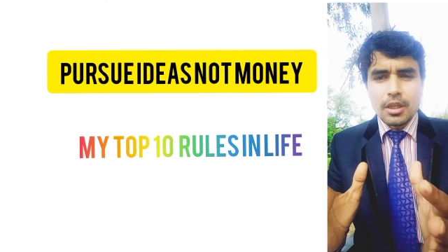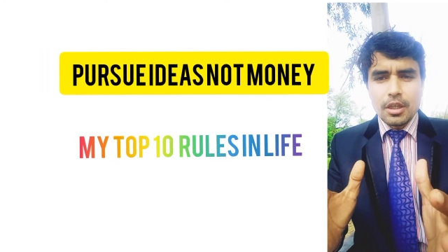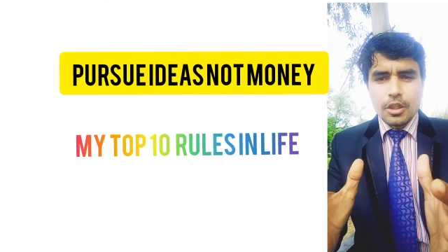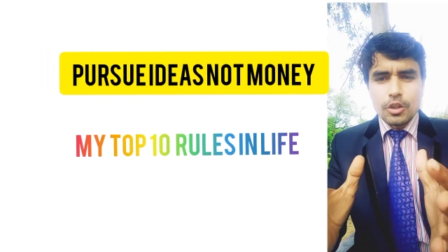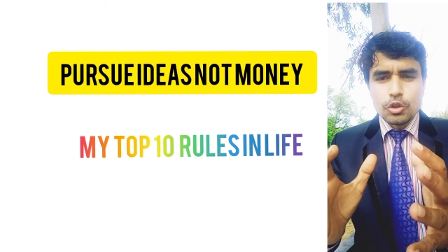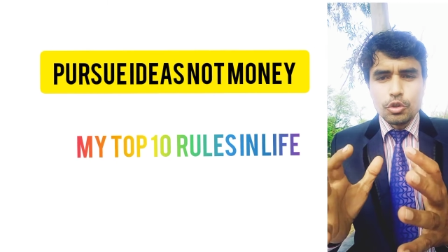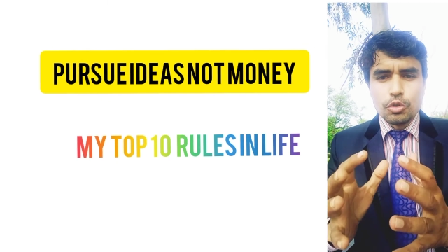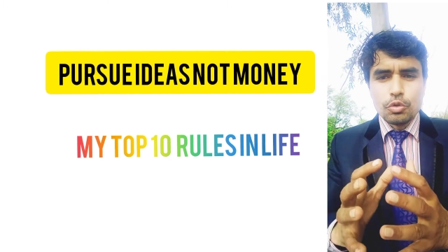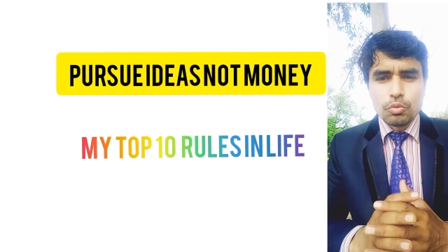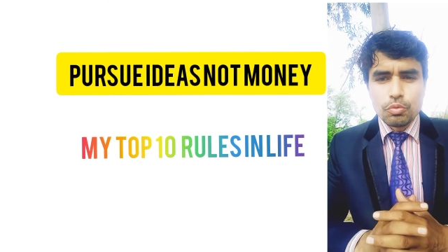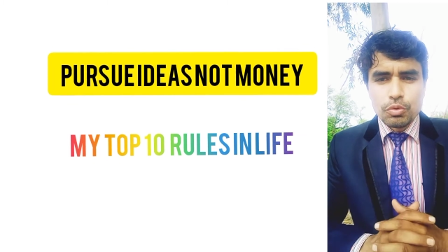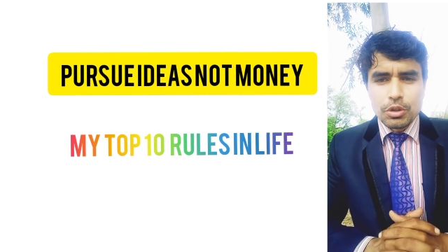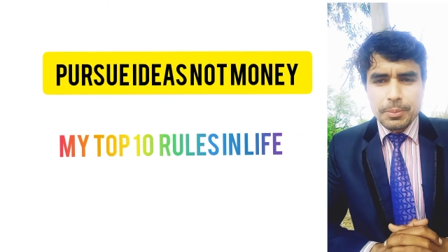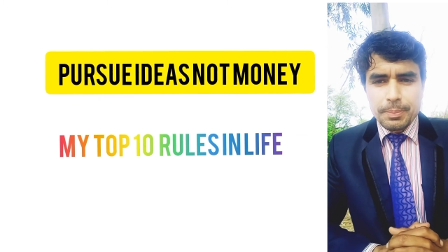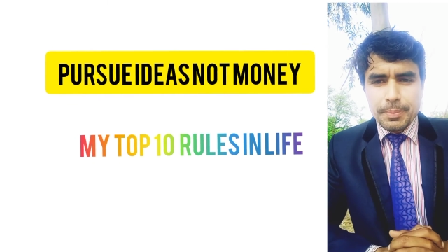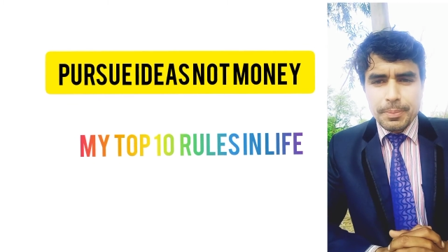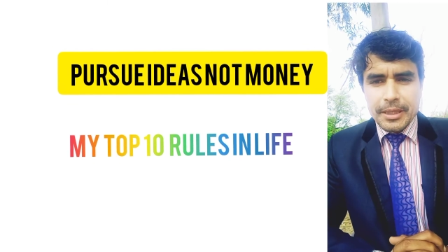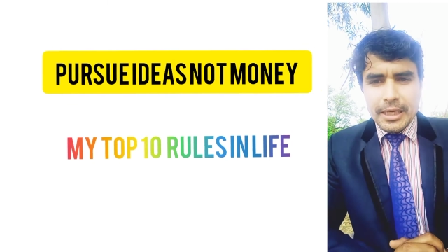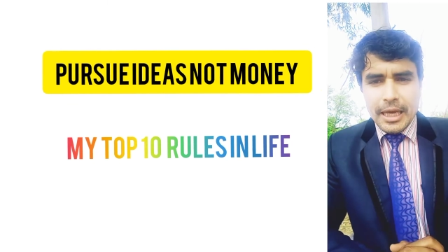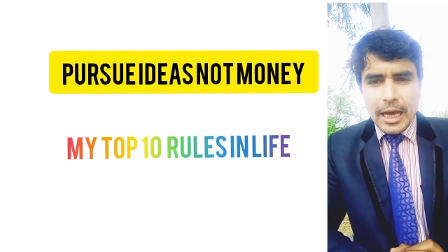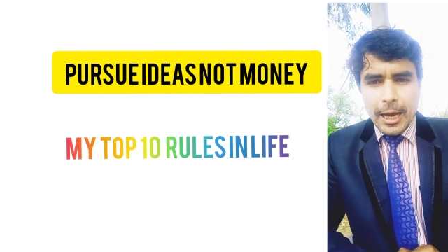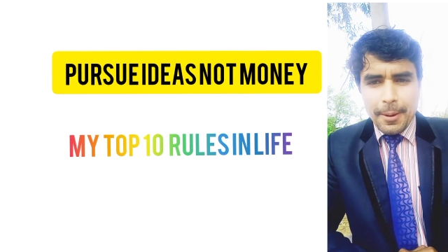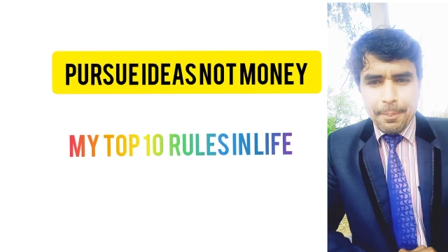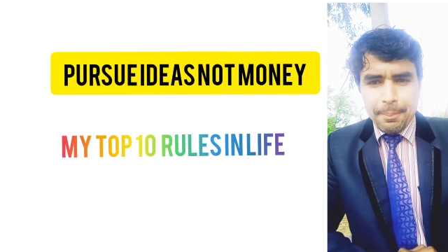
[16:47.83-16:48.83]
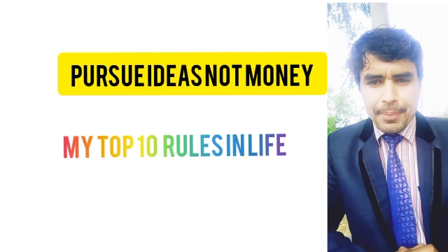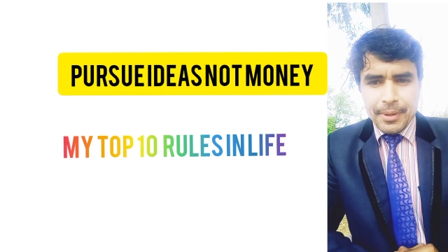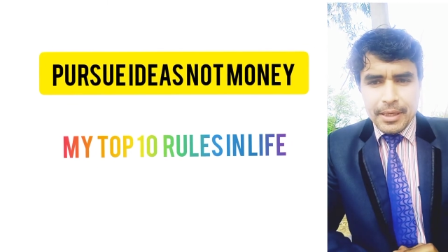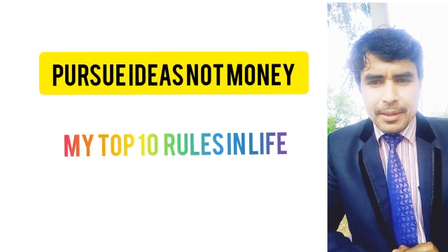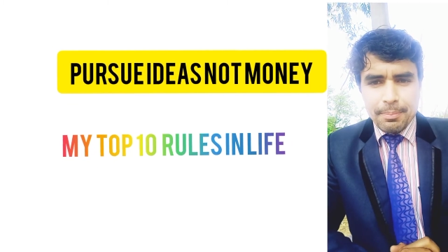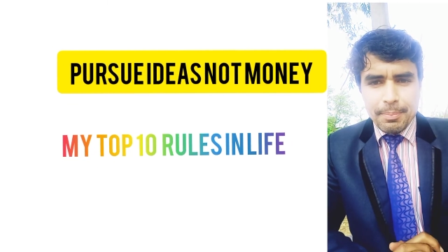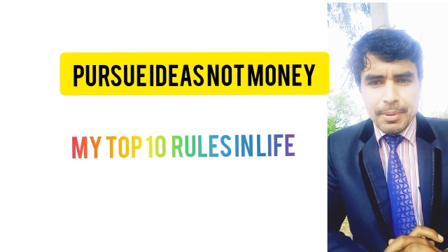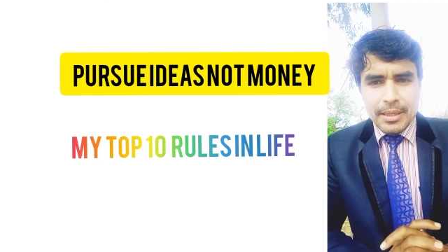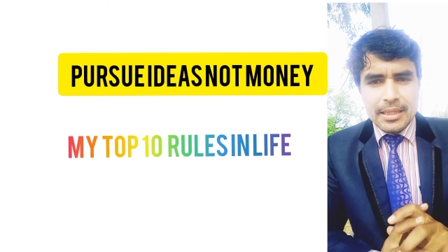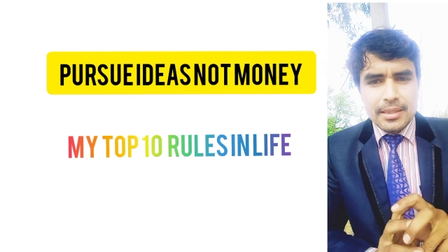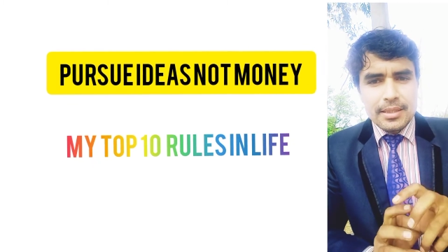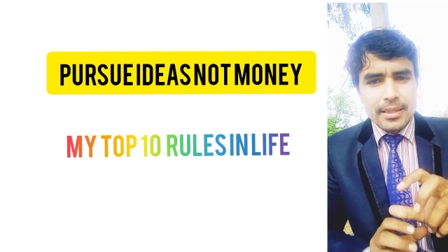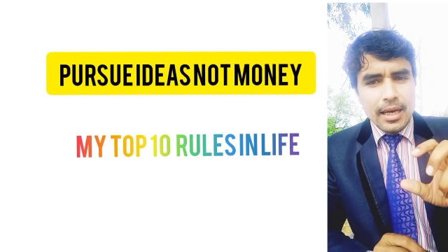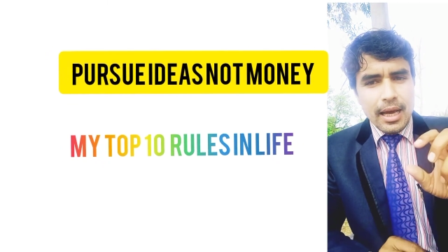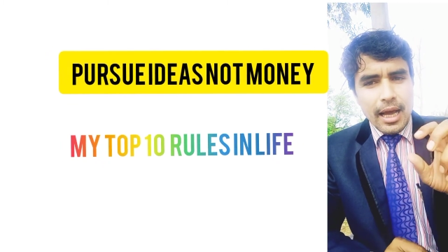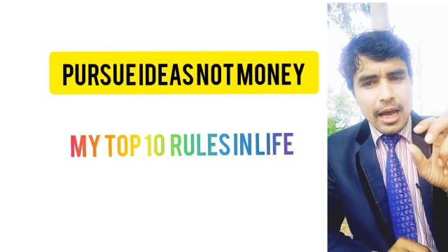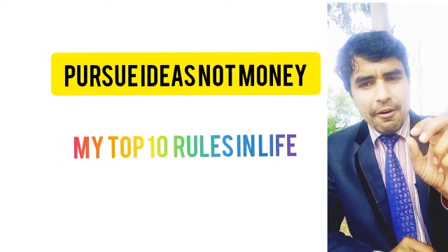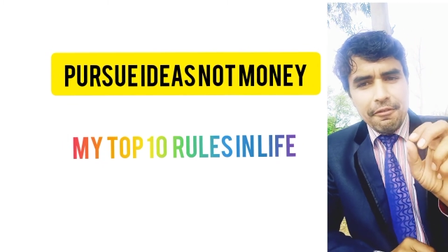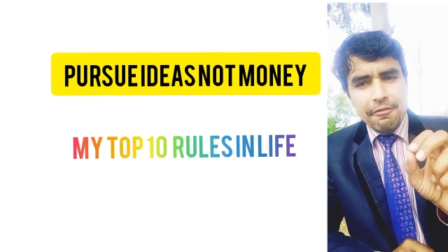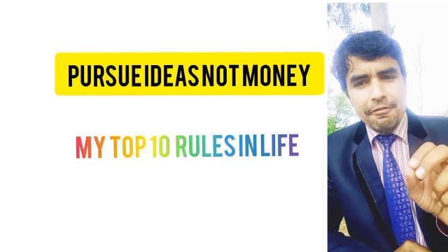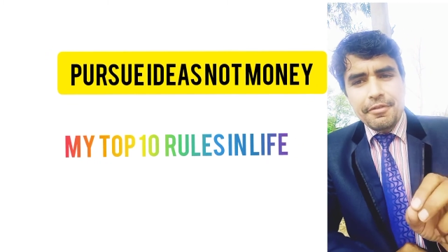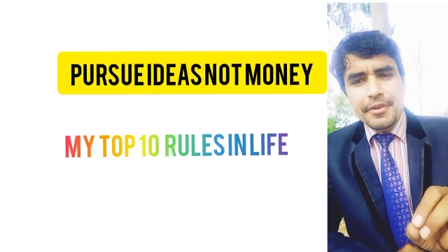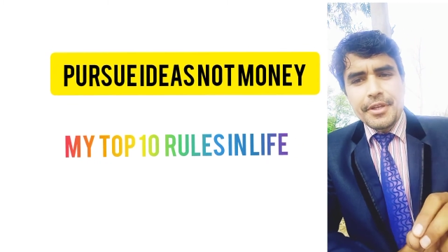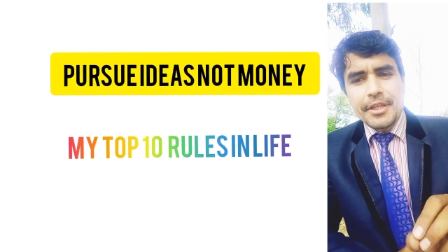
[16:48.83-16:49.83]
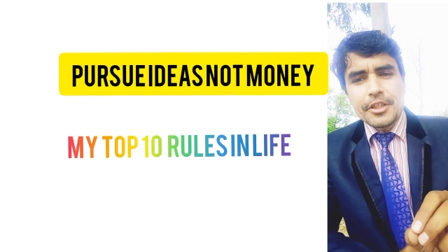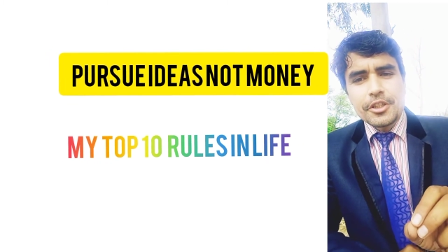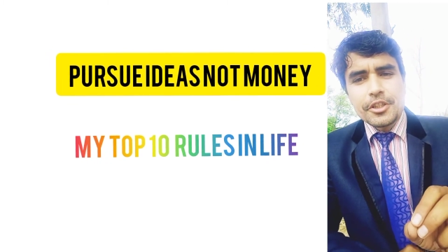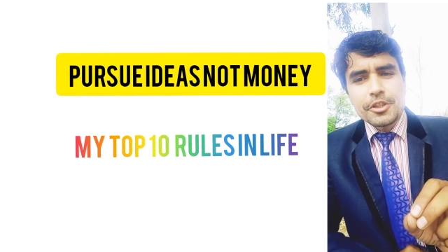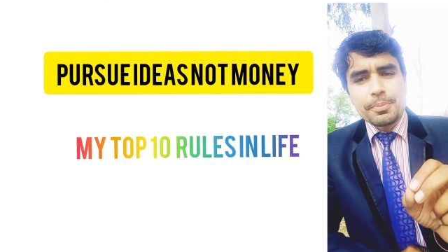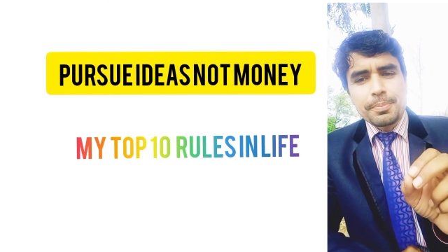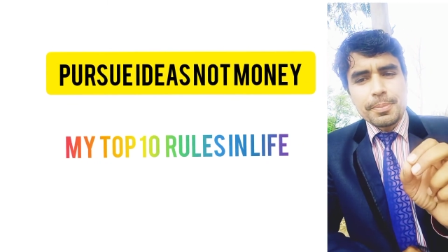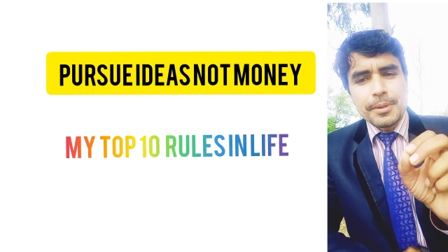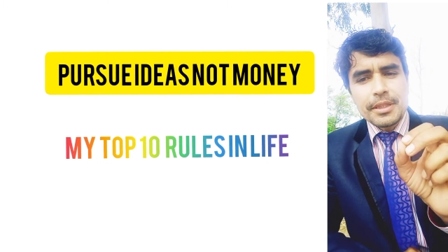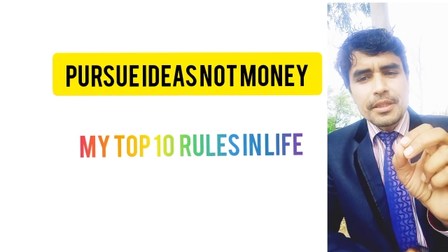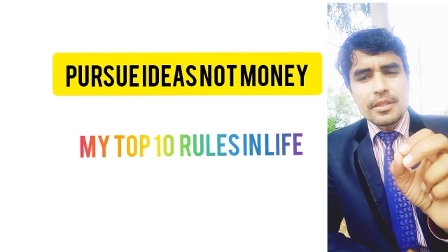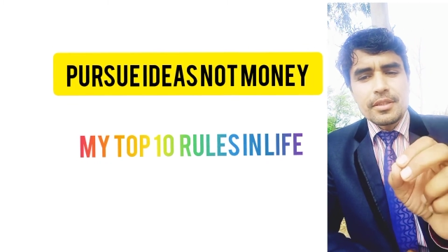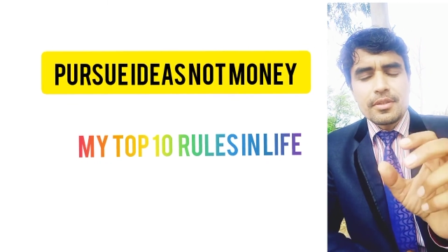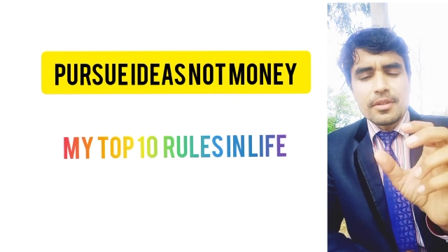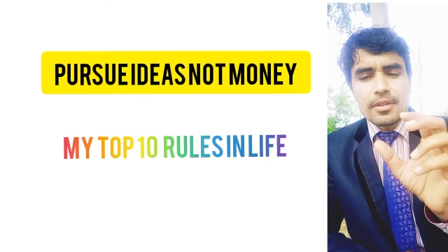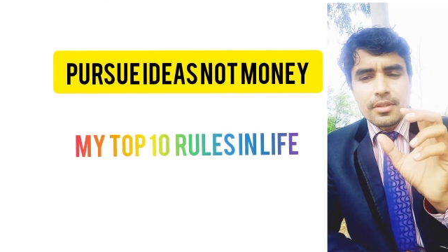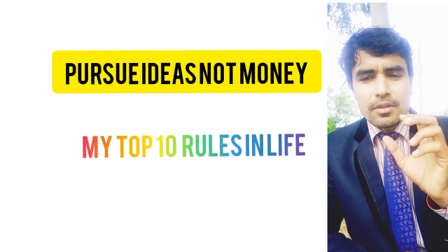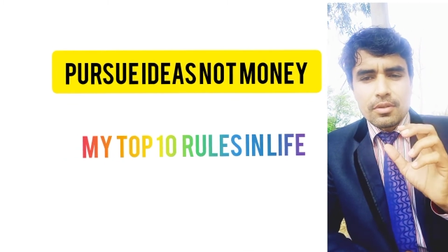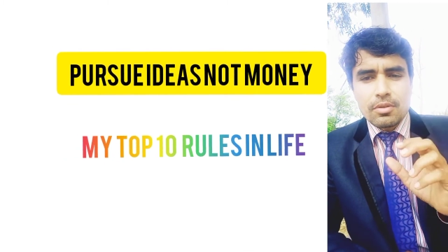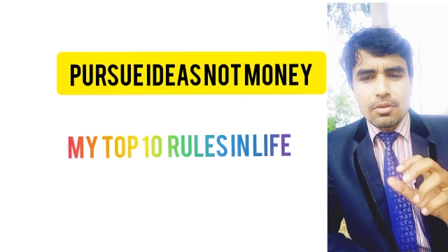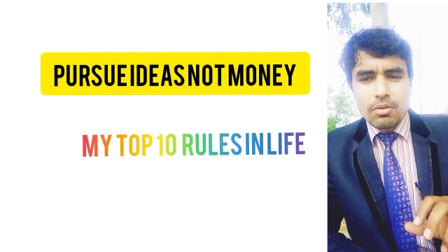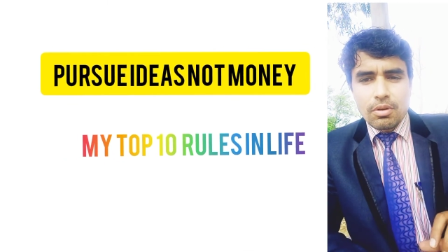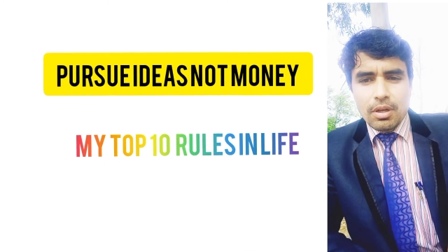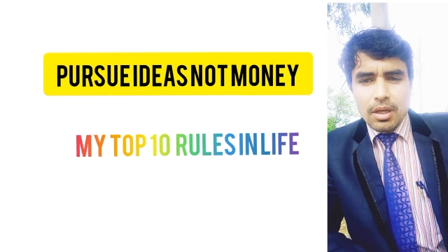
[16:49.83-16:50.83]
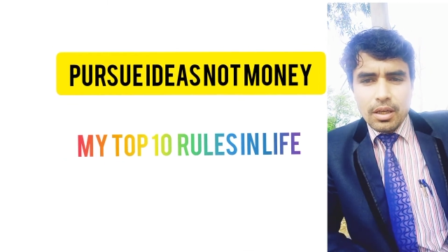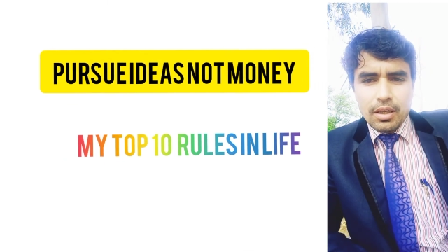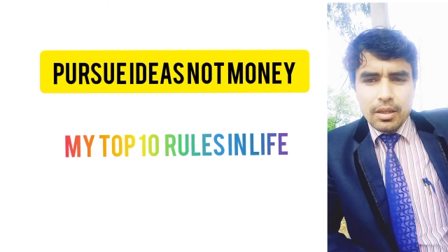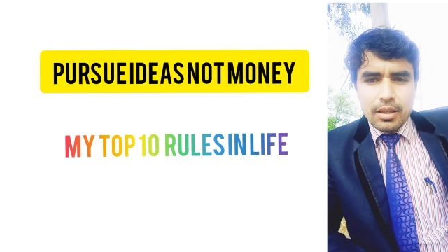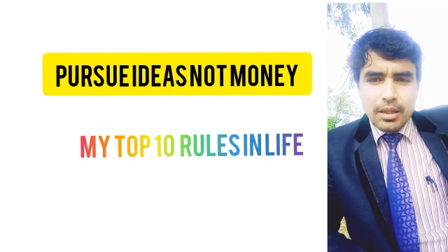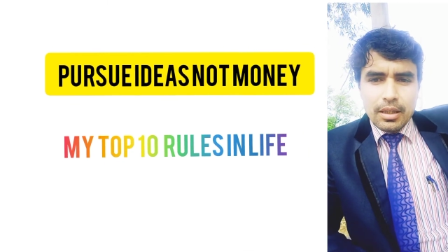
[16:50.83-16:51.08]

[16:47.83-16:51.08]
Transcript: you will be happy, because every experience is gonna